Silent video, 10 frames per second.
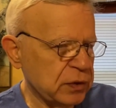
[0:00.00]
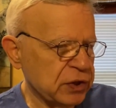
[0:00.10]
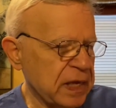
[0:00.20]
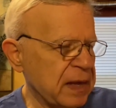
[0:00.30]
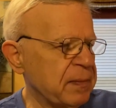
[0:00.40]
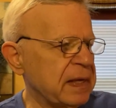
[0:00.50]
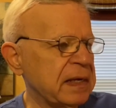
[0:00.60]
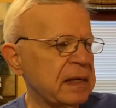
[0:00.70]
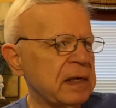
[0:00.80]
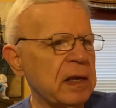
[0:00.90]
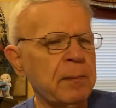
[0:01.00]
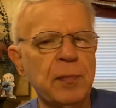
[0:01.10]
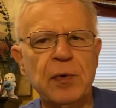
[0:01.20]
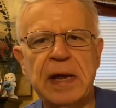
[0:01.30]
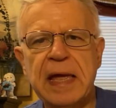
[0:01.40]
which came in at
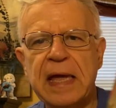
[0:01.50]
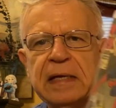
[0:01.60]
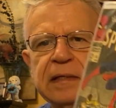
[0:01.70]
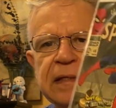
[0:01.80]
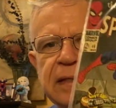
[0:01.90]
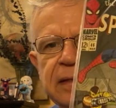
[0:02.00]
number eight.